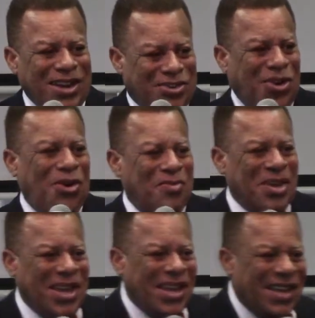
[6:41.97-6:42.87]
God called
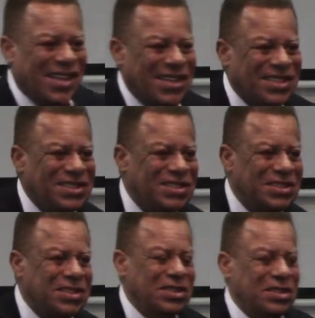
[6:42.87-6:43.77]
me.
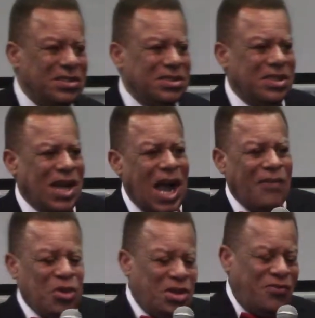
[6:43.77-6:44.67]
I
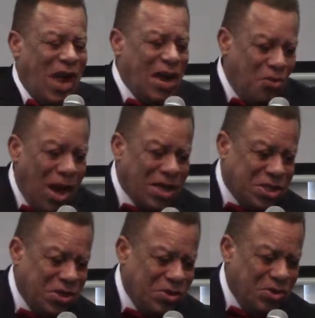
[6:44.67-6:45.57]
have the divine
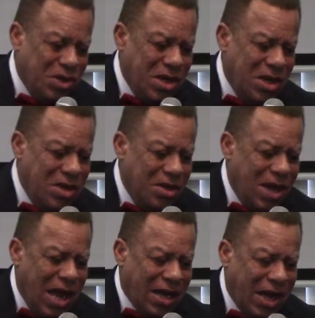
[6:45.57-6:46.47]
right to
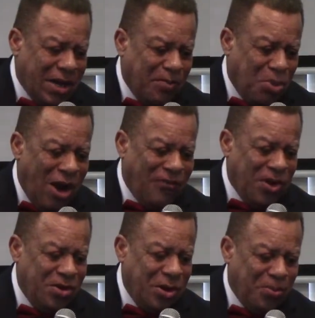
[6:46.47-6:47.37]
act like a
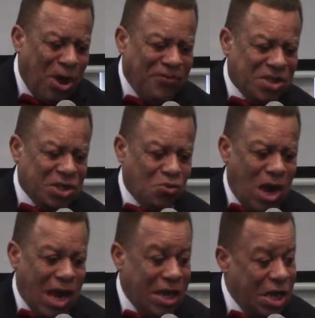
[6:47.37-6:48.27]
prophet and a prophetess.
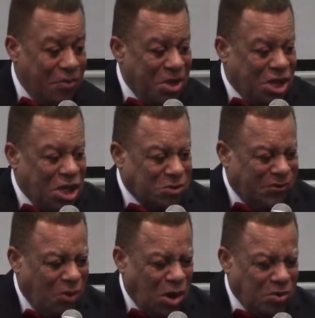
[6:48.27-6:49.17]
Why? Because
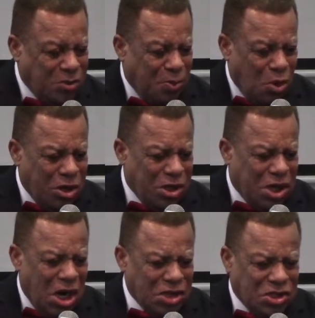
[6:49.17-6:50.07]
before I was born,
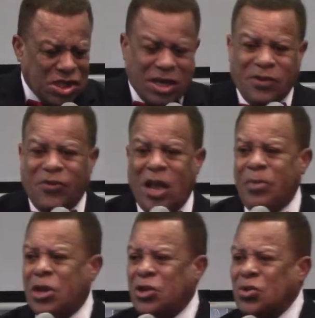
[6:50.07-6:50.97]
God
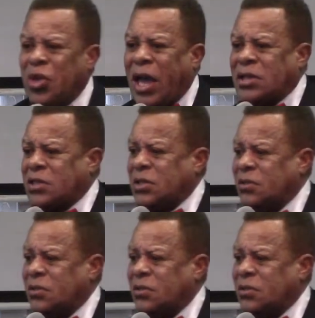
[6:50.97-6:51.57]
sanctified me to do that.